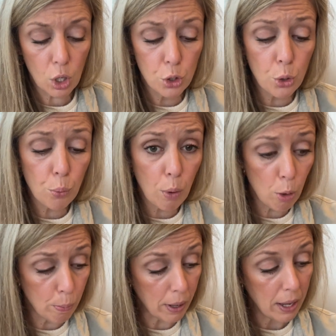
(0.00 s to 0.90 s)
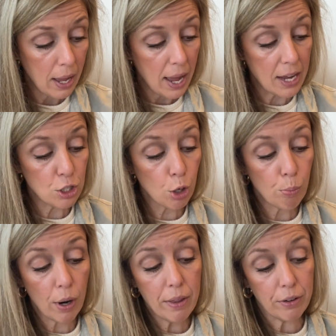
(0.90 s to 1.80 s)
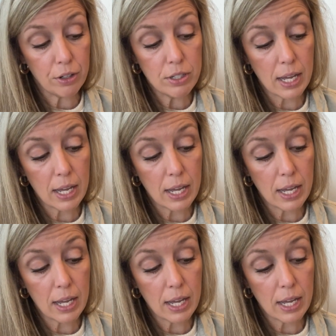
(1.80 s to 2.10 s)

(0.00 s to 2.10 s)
Europa and her brothers